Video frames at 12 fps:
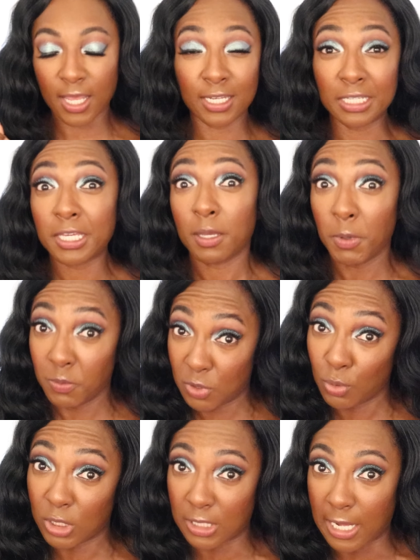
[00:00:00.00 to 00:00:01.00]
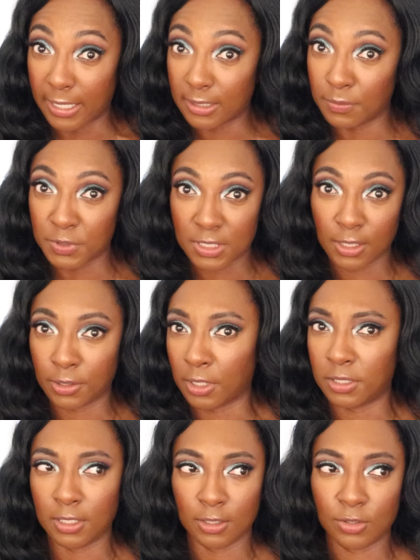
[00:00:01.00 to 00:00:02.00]
And it came up to a lot. It was like,
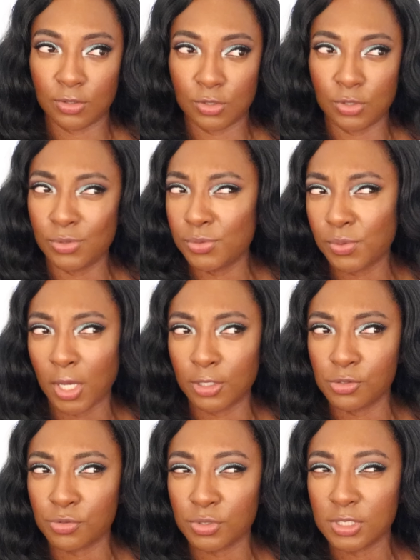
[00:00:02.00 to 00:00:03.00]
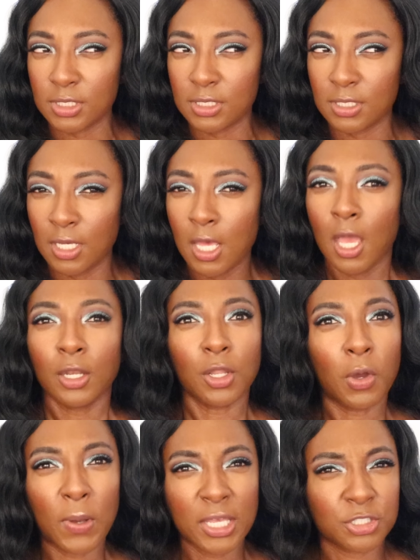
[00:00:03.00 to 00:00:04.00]
I think 200.
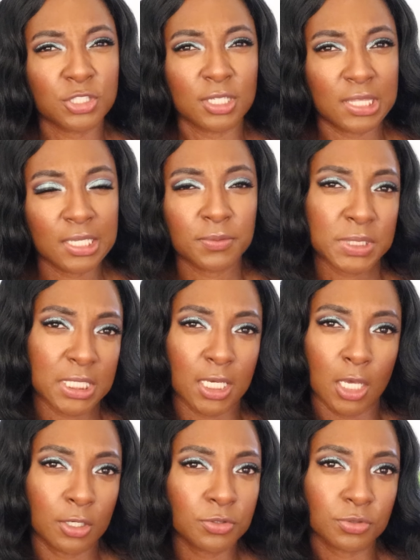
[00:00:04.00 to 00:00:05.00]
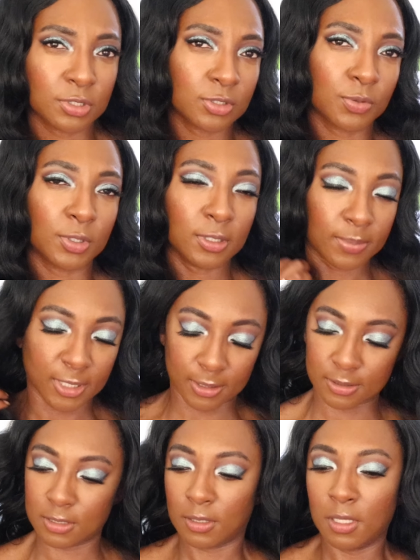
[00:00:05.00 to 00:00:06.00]
No, actually, I think it was like 120
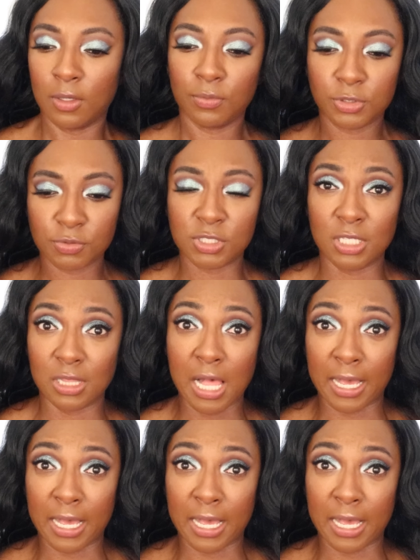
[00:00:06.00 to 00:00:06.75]
bucks, which was a